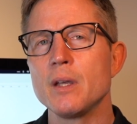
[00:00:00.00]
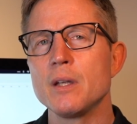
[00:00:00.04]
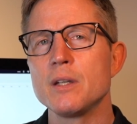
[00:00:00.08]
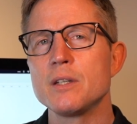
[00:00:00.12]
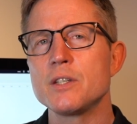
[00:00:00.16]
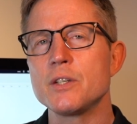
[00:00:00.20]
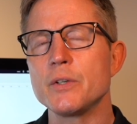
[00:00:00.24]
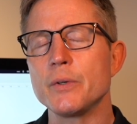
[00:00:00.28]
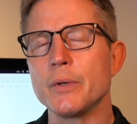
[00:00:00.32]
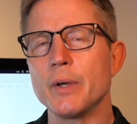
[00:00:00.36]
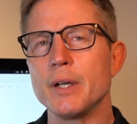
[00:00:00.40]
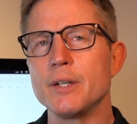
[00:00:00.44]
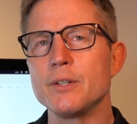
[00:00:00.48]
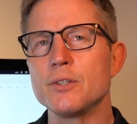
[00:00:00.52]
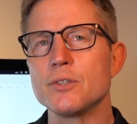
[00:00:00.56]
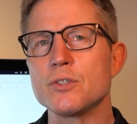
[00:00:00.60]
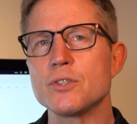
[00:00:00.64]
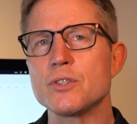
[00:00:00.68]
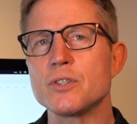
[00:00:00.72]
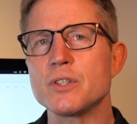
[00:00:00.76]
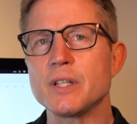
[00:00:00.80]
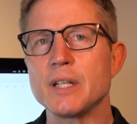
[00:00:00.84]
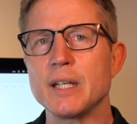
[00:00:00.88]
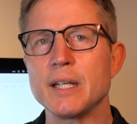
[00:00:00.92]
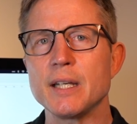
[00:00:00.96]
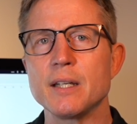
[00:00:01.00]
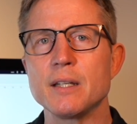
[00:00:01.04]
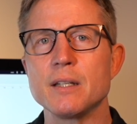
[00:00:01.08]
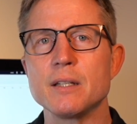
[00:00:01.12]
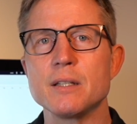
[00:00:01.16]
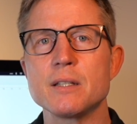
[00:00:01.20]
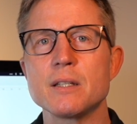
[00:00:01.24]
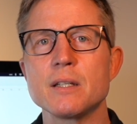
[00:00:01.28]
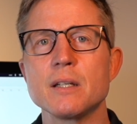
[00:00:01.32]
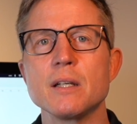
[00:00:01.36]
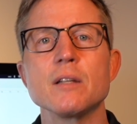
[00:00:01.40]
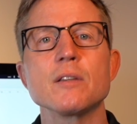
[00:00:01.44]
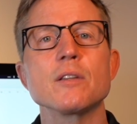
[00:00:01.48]
to
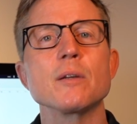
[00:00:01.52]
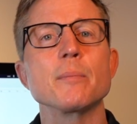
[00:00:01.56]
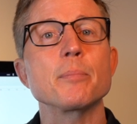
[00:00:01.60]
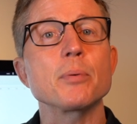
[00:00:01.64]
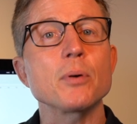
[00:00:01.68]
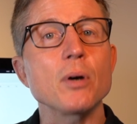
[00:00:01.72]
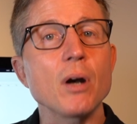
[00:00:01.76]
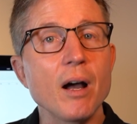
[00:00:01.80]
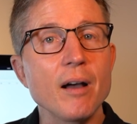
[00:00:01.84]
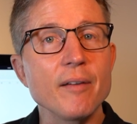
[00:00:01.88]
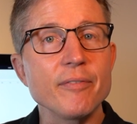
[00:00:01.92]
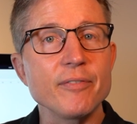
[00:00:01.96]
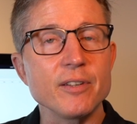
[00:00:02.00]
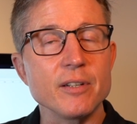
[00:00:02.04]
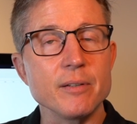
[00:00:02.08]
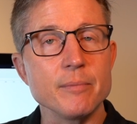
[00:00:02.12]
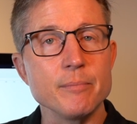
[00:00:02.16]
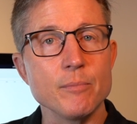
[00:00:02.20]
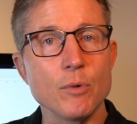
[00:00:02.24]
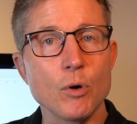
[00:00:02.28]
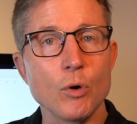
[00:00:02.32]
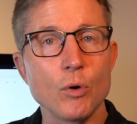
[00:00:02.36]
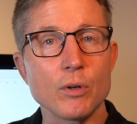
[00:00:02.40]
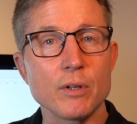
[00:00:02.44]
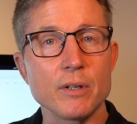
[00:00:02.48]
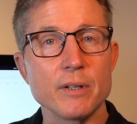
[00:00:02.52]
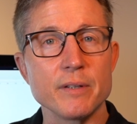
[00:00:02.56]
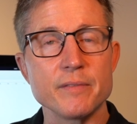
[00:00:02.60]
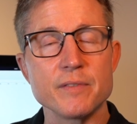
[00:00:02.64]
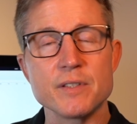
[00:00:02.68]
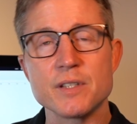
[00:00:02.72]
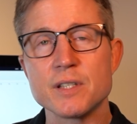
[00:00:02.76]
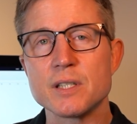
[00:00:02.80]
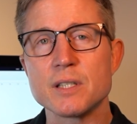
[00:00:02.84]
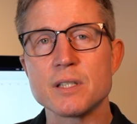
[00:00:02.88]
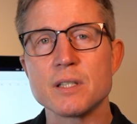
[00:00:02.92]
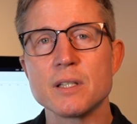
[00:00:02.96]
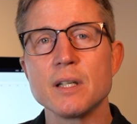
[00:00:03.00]
understand the profit
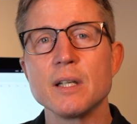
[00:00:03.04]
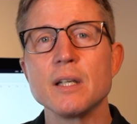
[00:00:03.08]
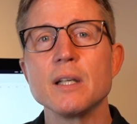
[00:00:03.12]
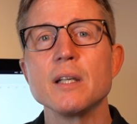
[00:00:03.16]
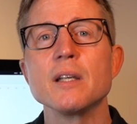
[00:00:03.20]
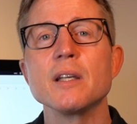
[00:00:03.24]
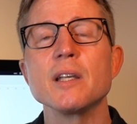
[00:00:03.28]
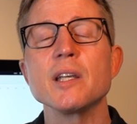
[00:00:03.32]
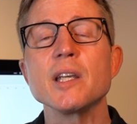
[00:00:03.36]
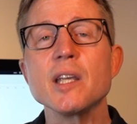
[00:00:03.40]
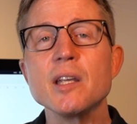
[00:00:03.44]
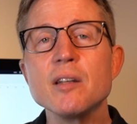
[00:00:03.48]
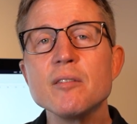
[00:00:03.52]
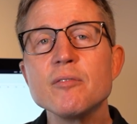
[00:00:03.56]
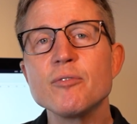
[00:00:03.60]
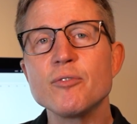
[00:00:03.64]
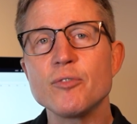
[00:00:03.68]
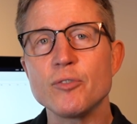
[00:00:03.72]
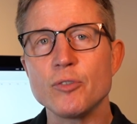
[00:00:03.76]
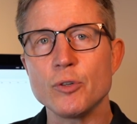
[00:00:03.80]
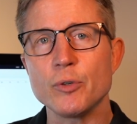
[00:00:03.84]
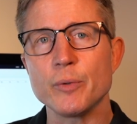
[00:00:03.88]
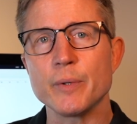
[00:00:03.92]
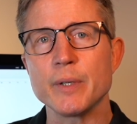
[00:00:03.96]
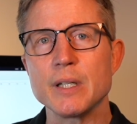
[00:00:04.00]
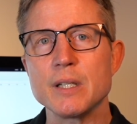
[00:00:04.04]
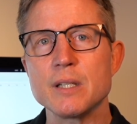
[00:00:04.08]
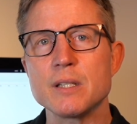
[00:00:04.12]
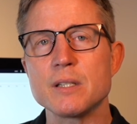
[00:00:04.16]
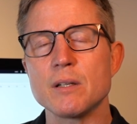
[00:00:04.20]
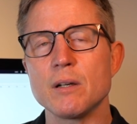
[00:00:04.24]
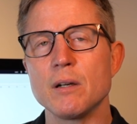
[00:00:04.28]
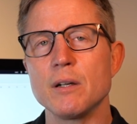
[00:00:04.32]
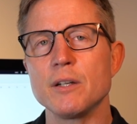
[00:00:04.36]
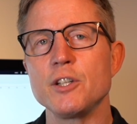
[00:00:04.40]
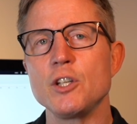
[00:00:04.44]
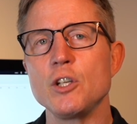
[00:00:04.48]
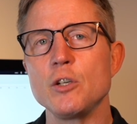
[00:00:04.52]
motives' influence
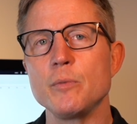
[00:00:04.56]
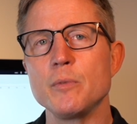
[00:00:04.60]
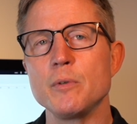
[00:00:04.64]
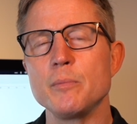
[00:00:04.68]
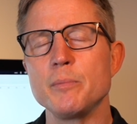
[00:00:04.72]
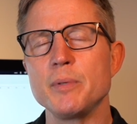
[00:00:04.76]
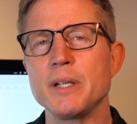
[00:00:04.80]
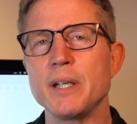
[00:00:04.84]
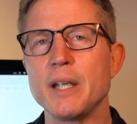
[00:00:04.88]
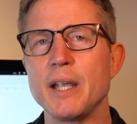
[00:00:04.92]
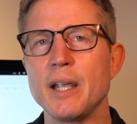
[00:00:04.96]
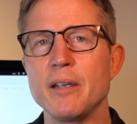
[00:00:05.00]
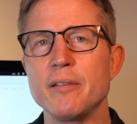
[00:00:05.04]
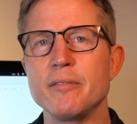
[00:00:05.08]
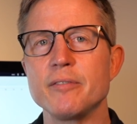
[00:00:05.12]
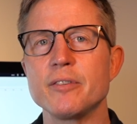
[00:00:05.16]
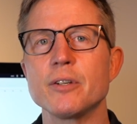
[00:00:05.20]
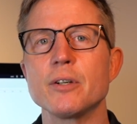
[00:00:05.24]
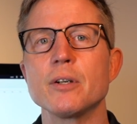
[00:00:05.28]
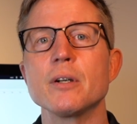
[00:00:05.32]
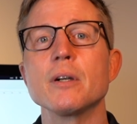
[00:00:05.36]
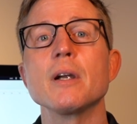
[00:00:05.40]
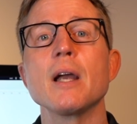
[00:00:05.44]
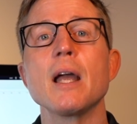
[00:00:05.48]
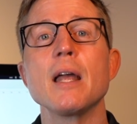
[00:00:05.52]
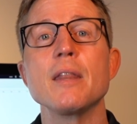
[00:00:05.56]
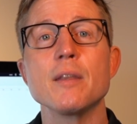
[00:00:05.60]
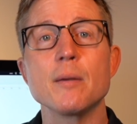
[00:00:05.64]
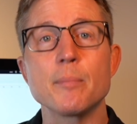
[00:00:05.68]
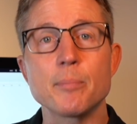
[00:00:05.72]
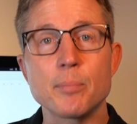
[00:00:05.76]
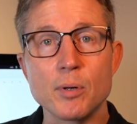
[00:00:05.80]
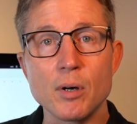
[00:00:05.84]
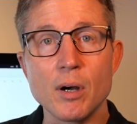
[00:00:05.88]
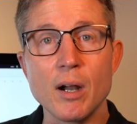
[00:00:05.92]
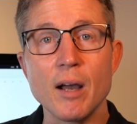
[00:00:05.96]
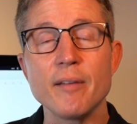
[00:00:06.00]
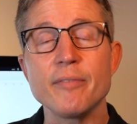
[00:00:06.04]
on human behavior and the
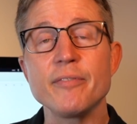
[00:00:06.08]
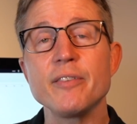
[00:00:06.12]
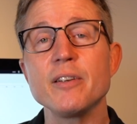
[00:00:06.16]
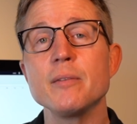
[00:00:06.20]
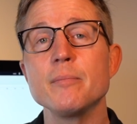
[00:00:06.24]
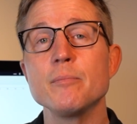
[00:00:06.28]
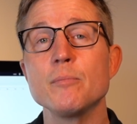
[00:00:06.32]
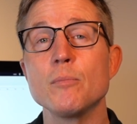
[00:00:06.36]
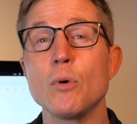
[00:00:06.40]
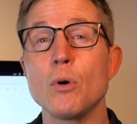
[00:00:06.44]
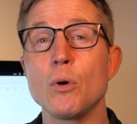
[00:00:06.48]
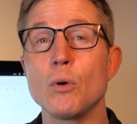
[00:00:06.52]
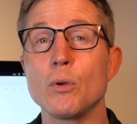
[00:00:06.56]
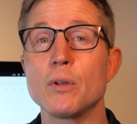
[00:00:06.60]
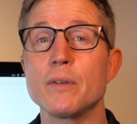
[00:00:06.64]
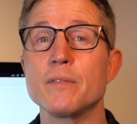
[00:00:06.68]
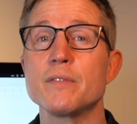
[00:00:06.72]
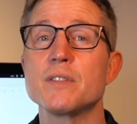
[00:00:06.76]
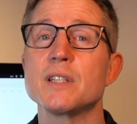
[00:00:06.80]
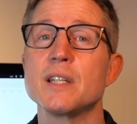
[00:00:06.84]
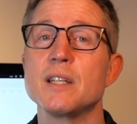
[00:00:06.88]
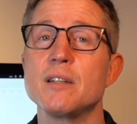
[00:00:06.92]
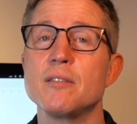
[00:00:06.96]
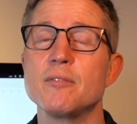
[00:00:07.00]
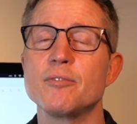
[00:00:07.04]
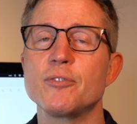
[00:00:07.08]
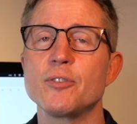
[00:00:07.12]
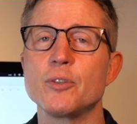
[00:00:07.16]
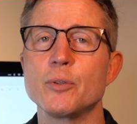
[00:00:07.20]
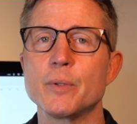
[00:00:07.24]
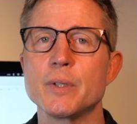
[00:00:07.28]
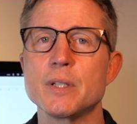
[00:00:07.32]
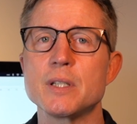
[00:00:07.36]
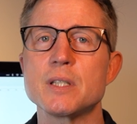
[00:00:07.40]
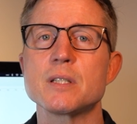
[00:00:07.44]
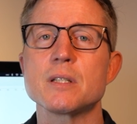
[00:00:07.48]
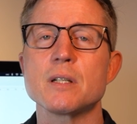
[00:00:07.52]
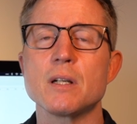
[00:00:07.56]
profit motives'
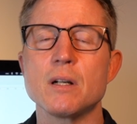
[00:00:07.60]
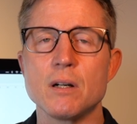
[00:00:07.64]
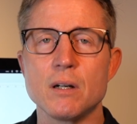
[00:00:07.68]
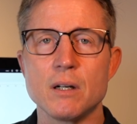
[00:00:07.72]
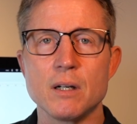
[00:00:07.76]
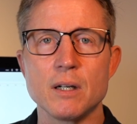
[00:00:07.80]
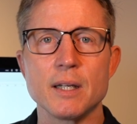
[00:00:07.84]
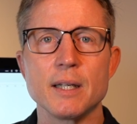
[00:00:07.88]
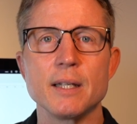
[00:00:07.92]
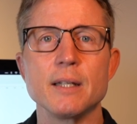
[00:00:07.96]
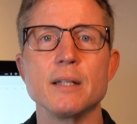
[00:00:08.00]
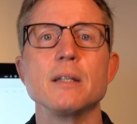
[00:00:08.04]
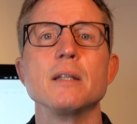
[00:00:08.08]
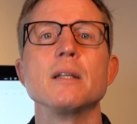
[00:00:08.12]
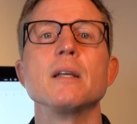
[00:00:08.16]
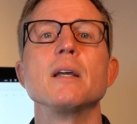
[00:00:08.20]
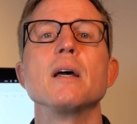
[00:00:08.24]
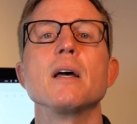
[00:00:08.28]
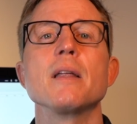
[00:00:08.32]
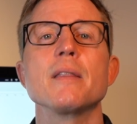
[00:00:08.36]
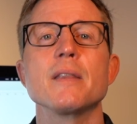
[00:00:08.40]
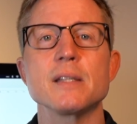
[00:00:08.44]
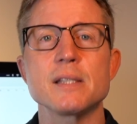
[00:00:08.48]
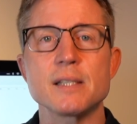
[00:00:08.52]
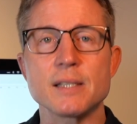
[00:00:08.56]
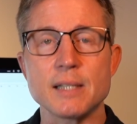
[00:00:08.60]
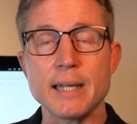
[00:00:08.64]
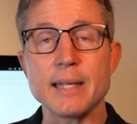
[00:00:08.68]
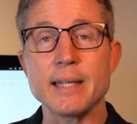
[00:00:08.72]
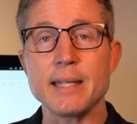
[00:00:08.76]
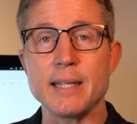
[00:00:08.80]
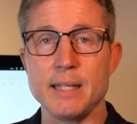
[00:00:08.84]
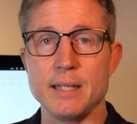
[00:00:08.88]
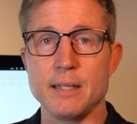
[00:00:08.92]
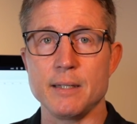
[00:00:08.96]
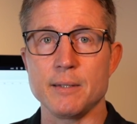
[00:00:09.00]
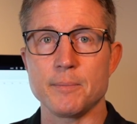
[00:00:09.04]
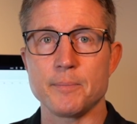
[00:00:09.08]
influence on the
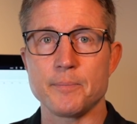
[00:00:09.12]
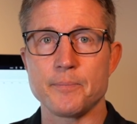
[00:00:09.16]
psyche.